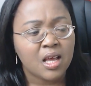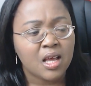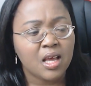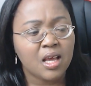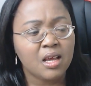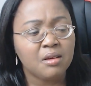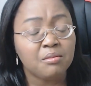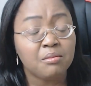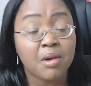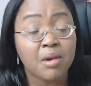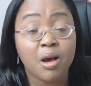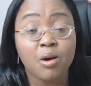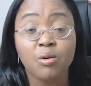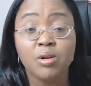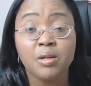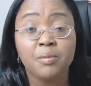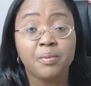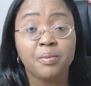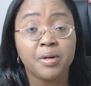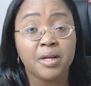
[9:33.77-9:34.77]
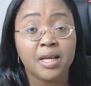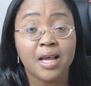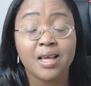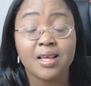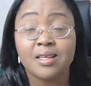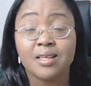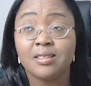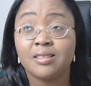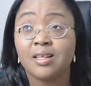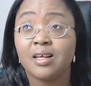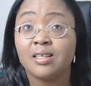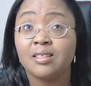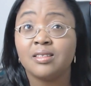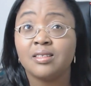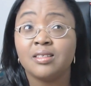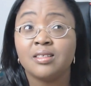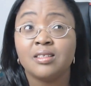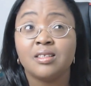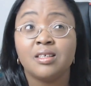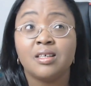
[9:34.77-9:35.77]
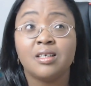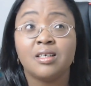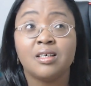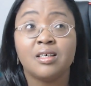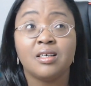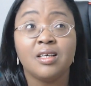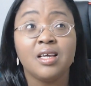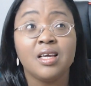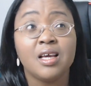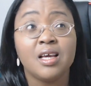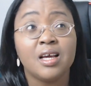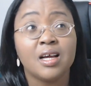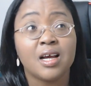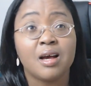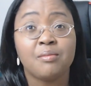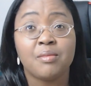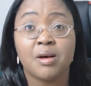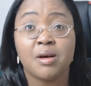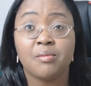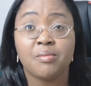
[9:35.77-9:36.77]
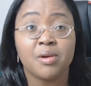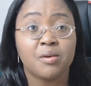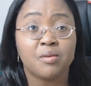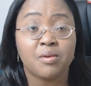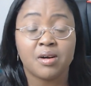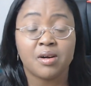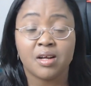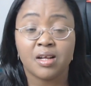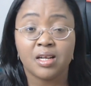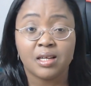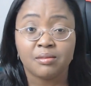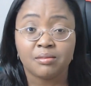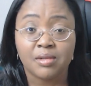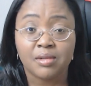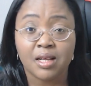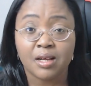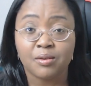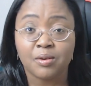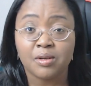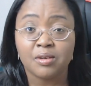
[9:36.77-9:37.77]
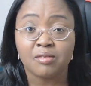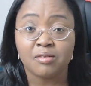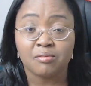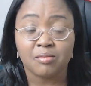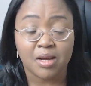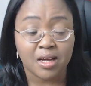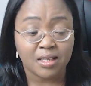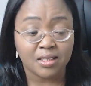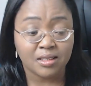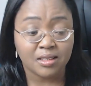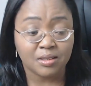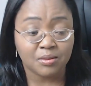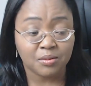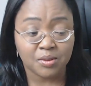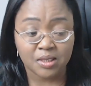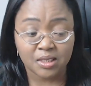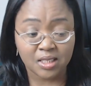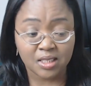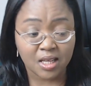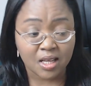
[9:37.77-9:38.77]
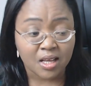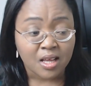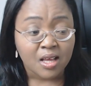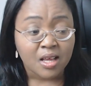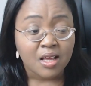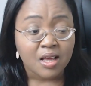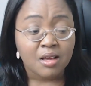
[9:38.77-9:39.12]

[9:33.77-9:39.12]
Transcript: And my only prayer is that like one of my auntie will say,